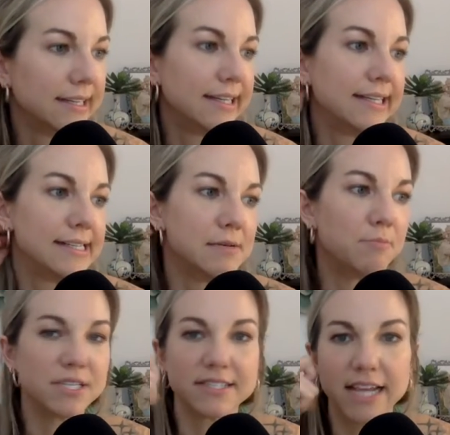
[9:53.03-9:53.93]

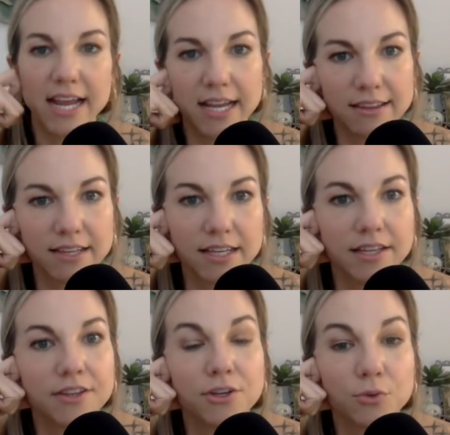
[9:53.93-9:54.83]
But saying
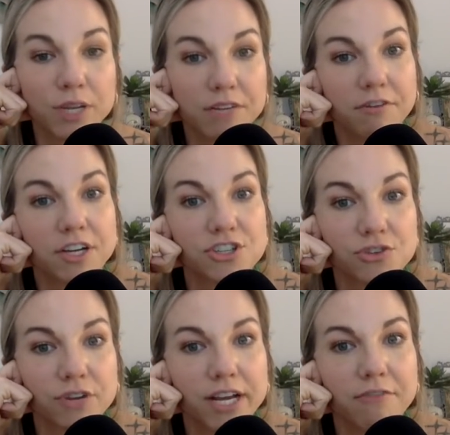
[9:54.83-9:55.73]
that the
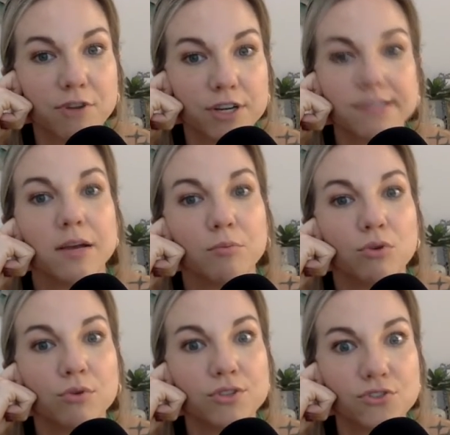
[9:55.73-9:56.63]
reinfection rate, for
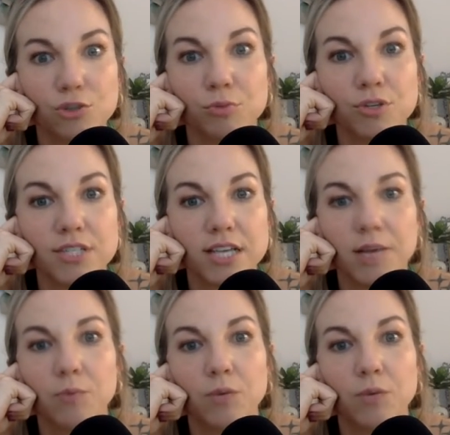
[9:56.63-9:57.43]
example, was 2%,